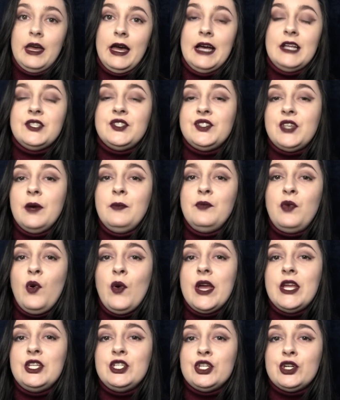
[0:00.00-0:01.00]
At some
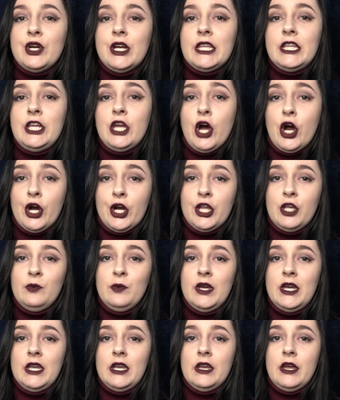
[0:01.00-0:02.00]
point during the
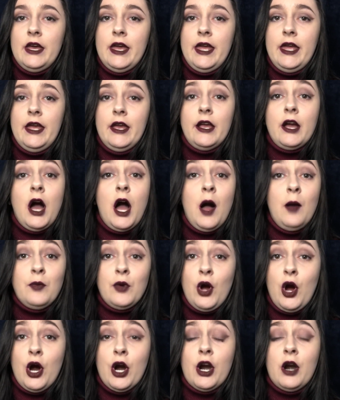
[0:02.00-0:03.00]
argument, a cop
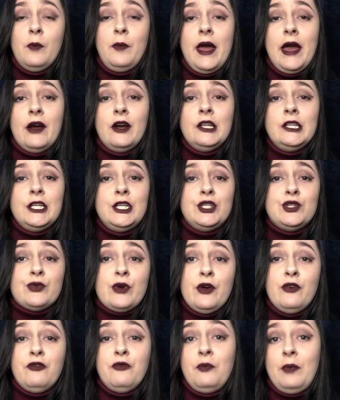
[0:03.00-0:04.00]
car apparently
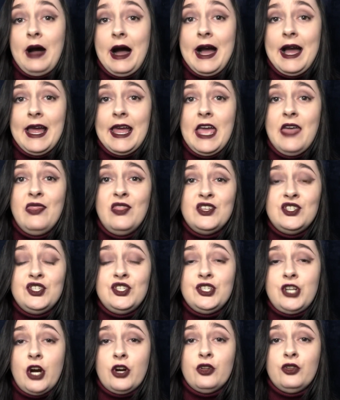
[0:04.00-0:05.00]
drove by, and this
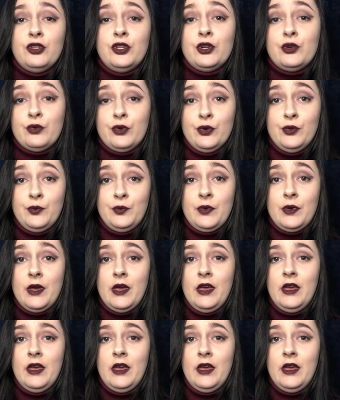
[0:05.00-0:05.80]
startled the group.